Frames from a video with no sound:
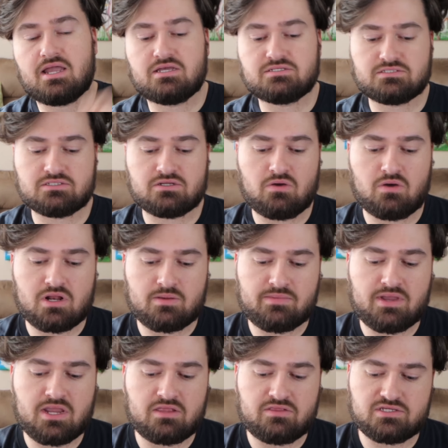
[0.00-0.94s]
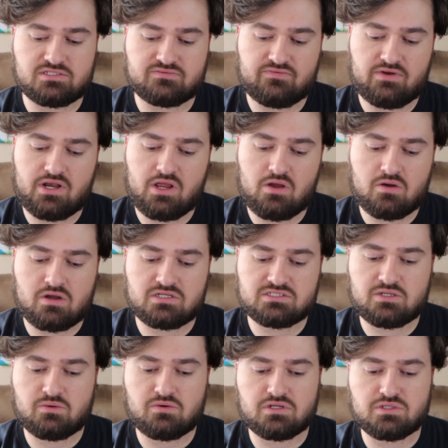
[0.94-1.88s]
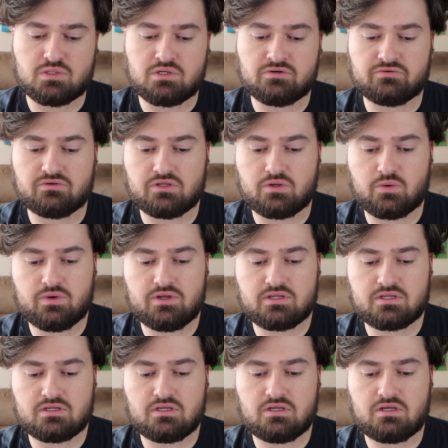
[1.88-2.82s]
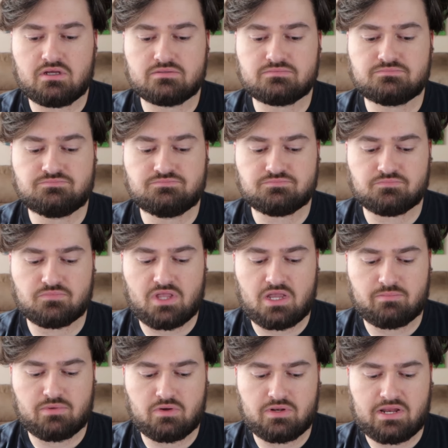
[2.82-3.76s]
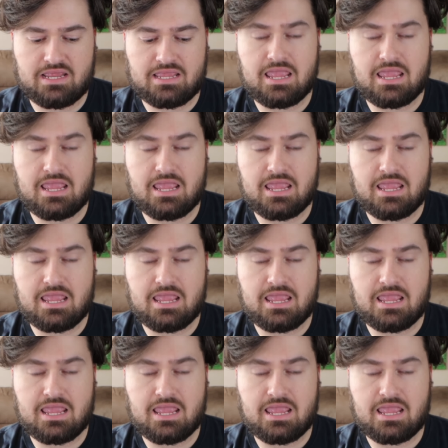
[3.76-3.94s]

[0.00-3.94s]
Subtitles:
how's it going? I'm making this video because I want to do it really quick. I bought a